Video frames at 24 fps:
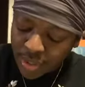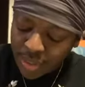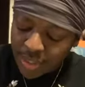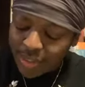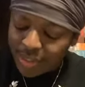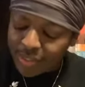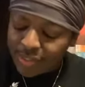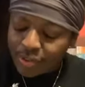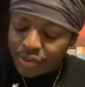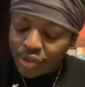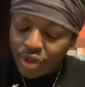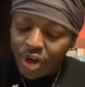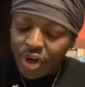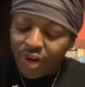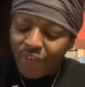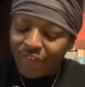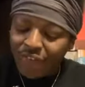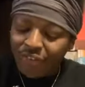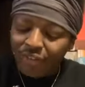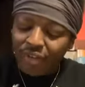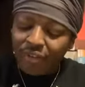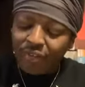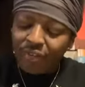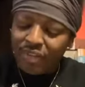It is all
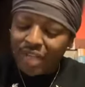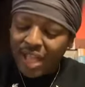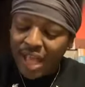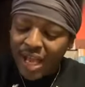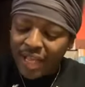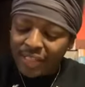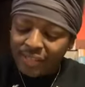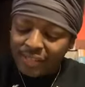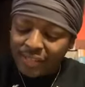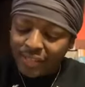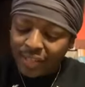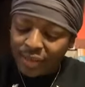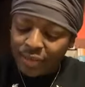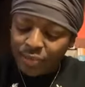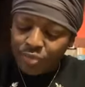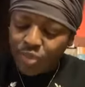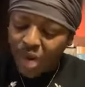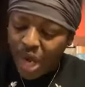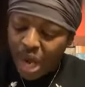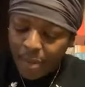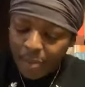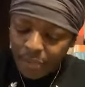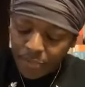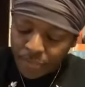full of lies and
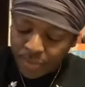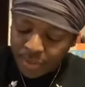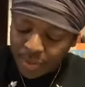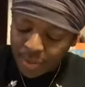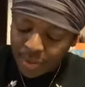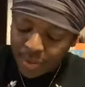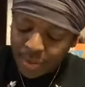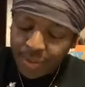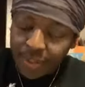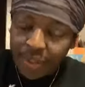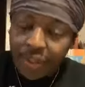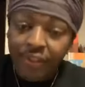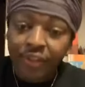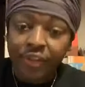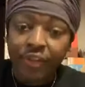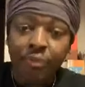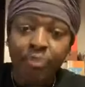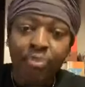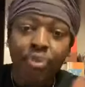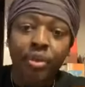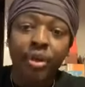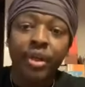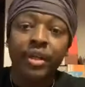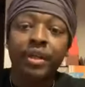robbery, and the
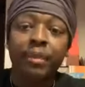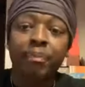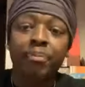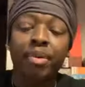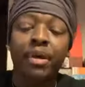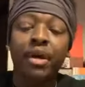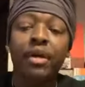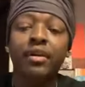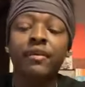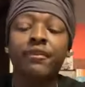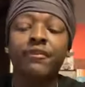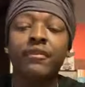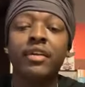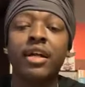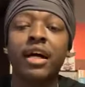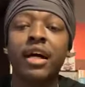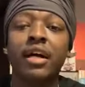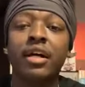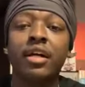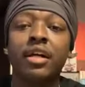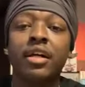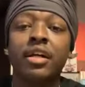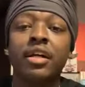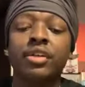prey departeth
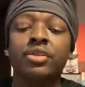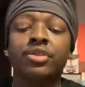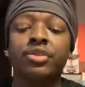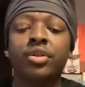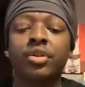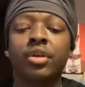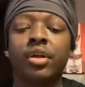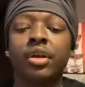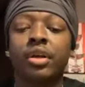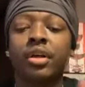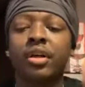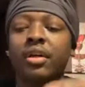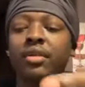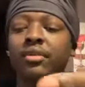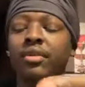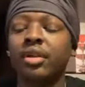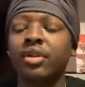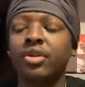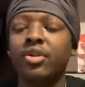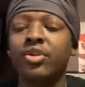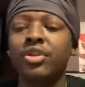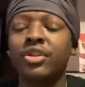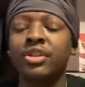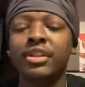not. So uh, the
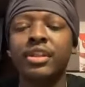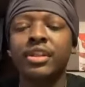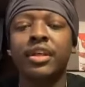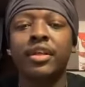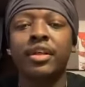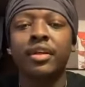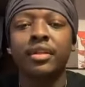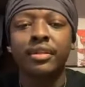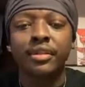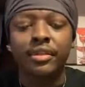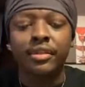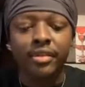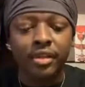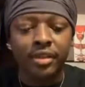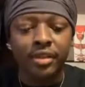Lord said,